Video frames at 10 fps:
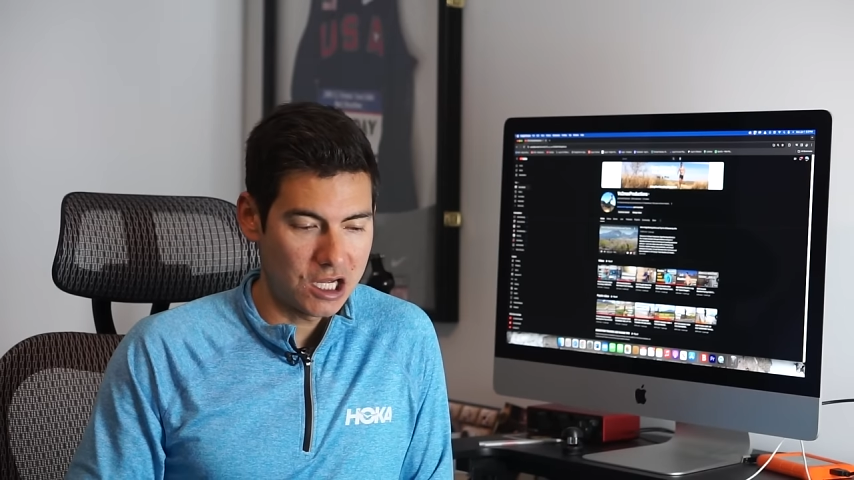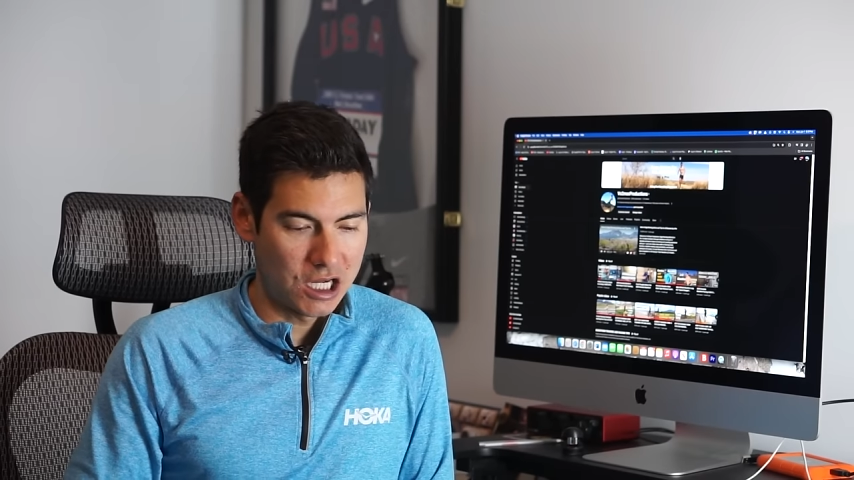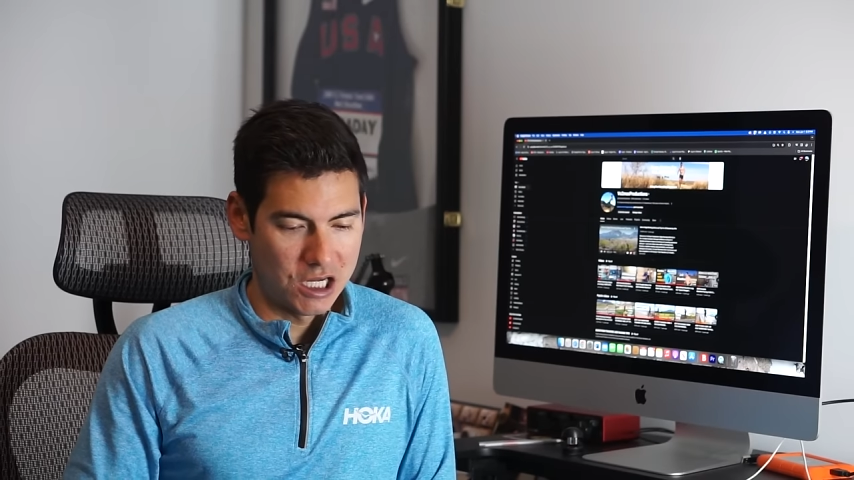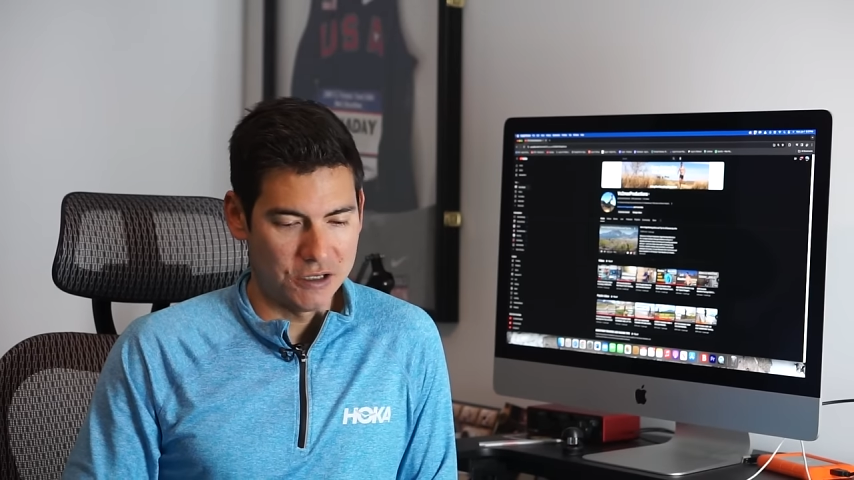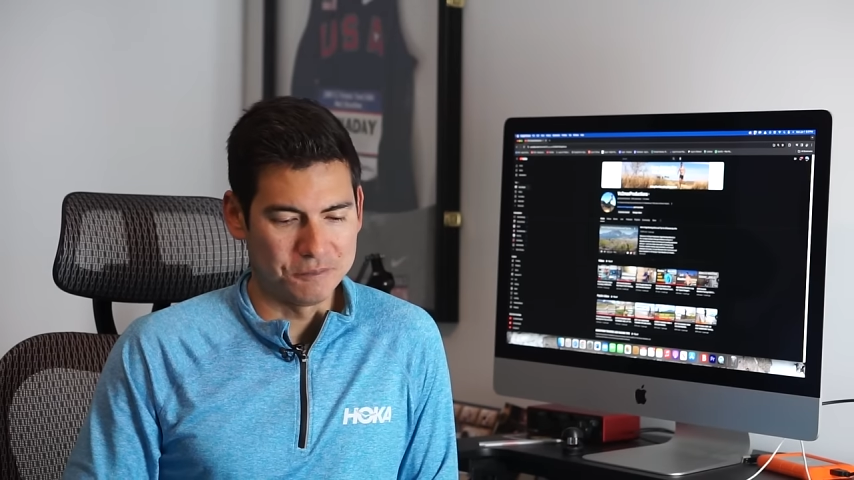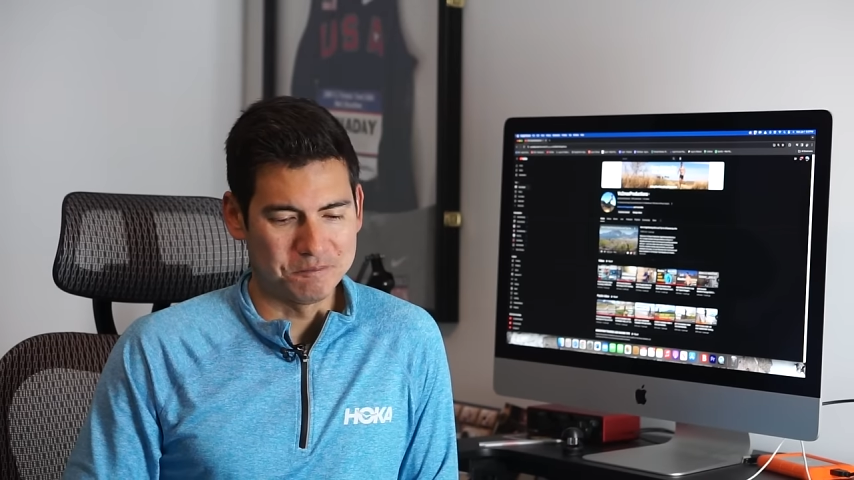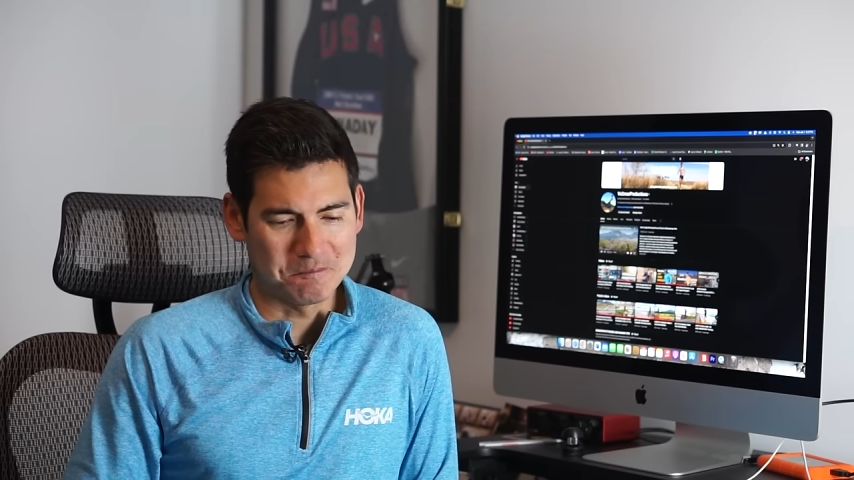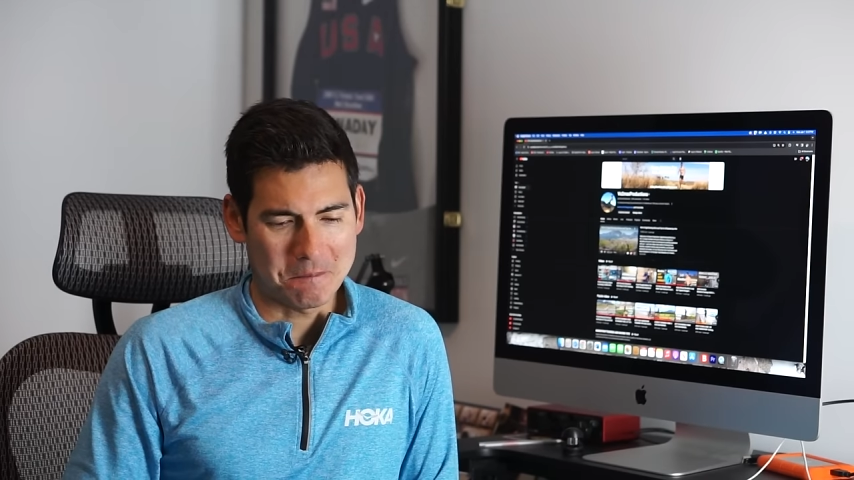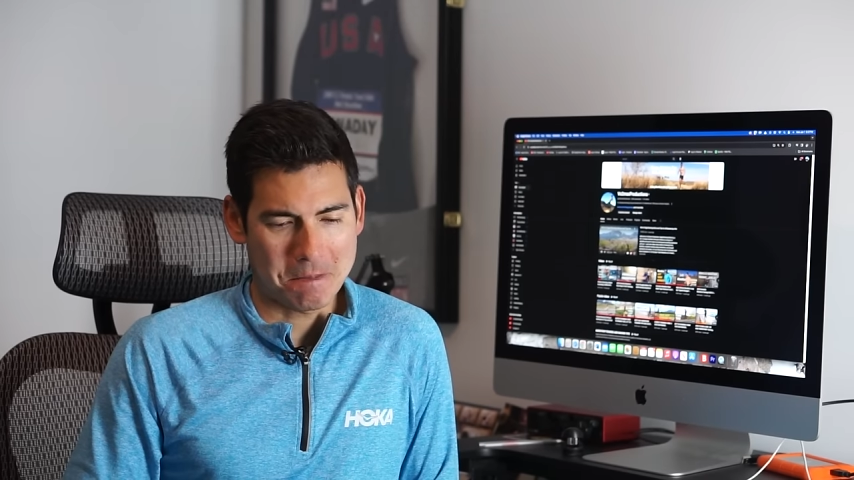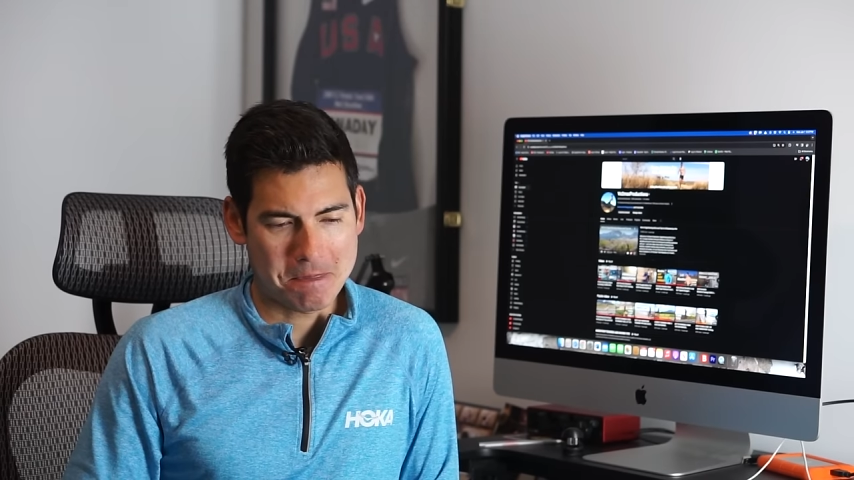
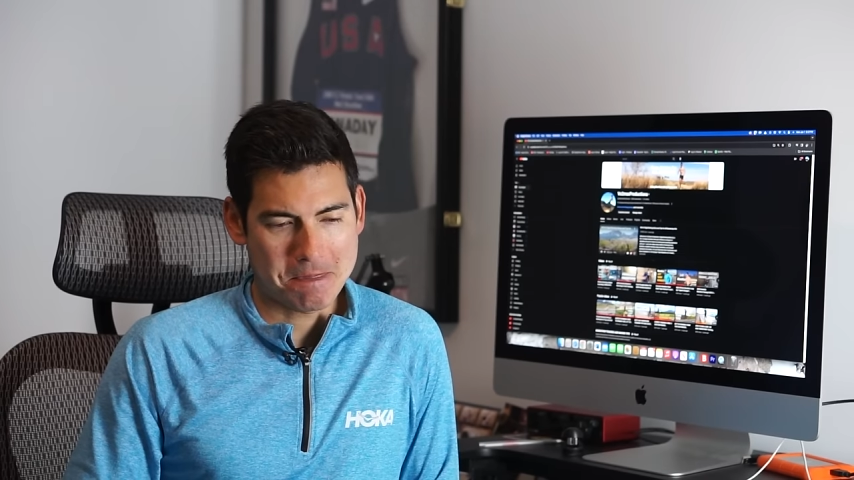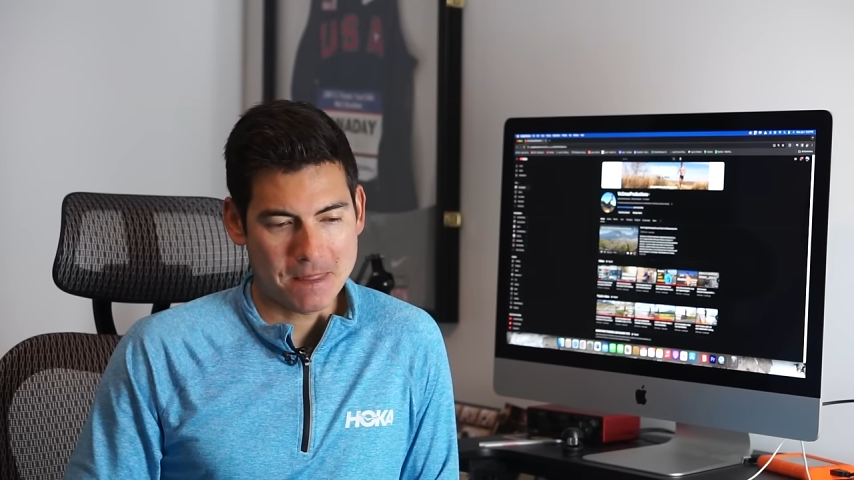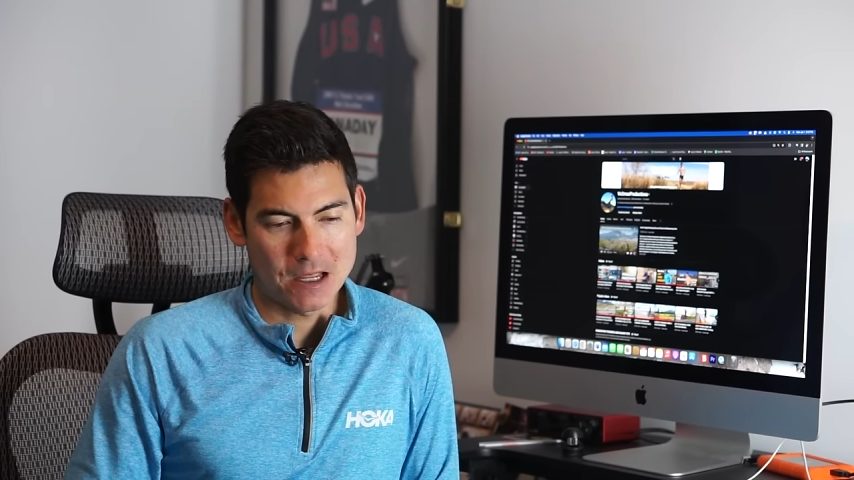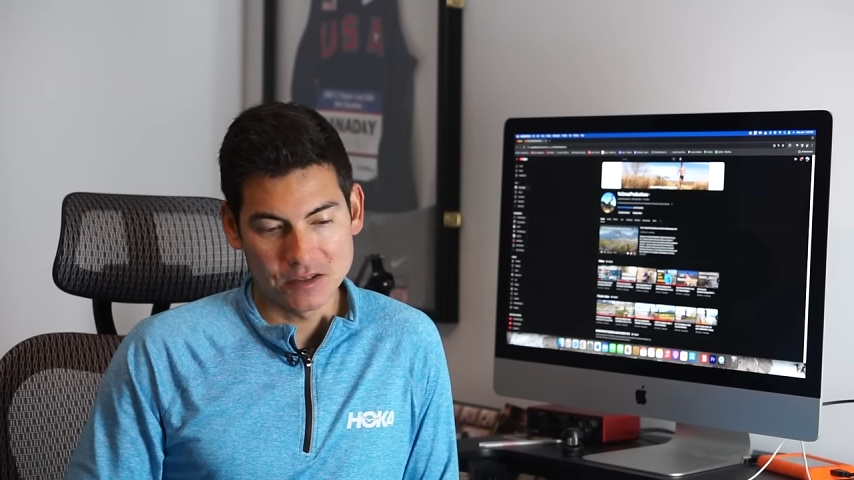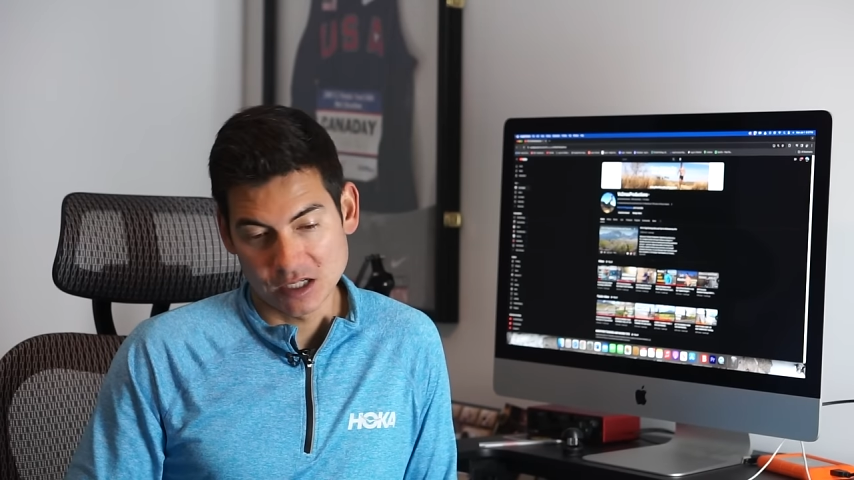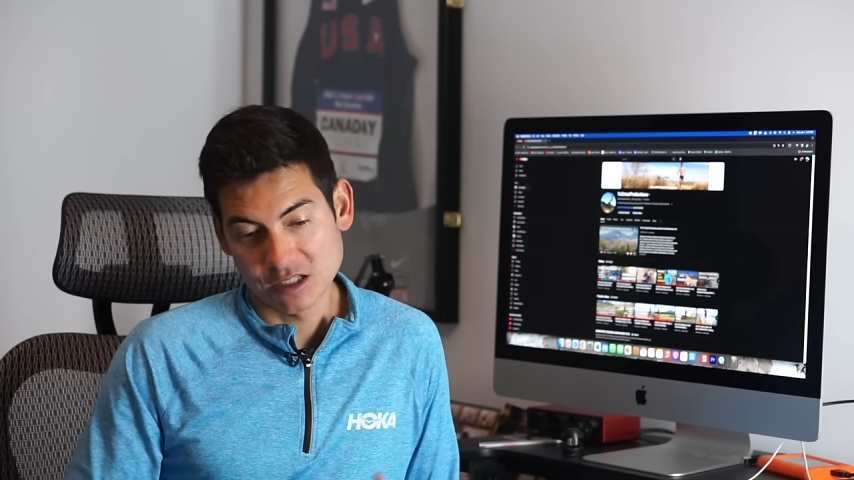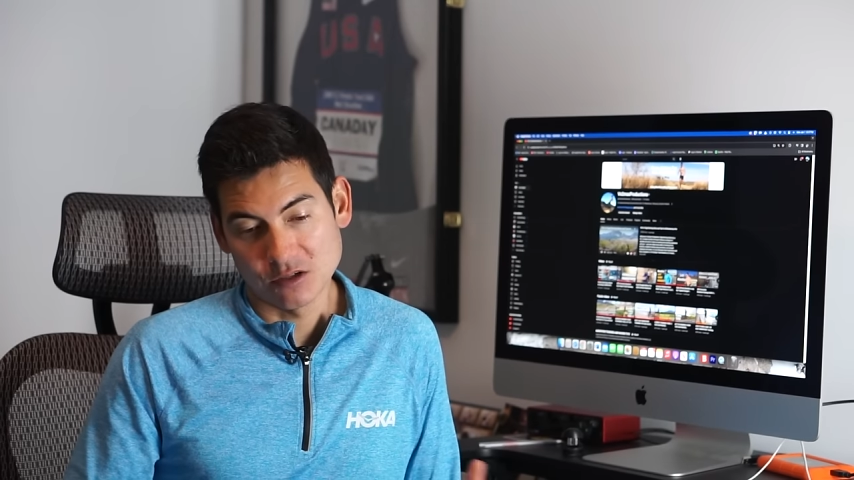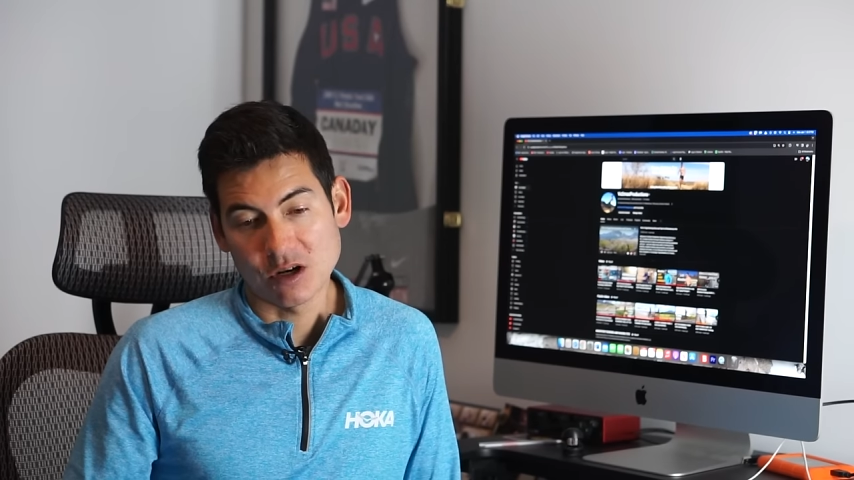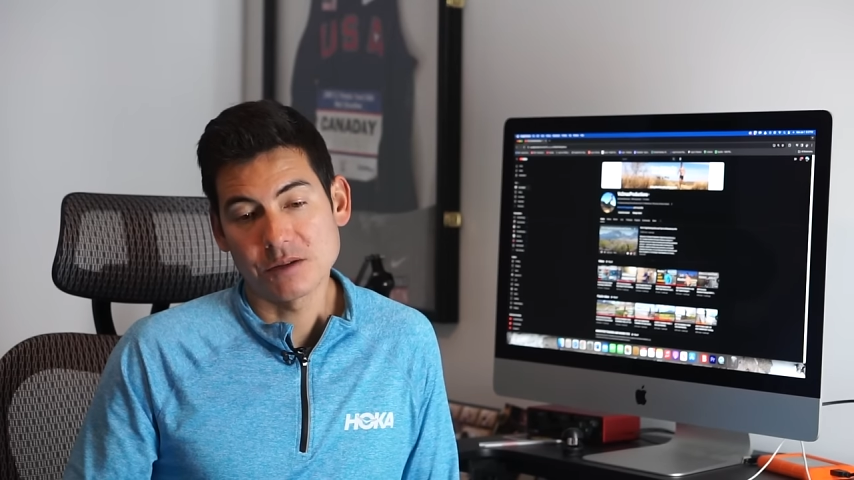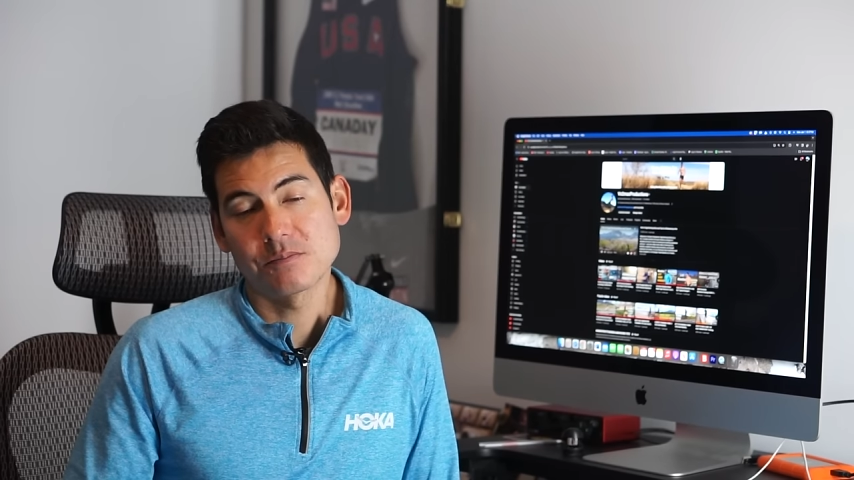
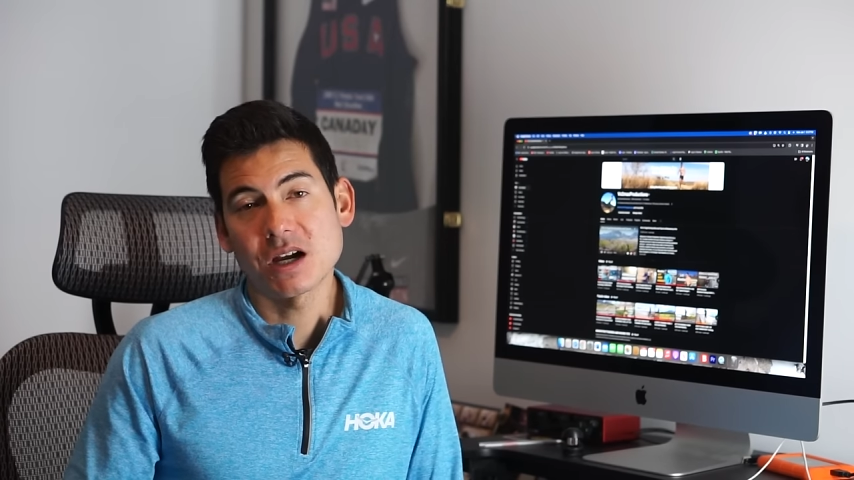I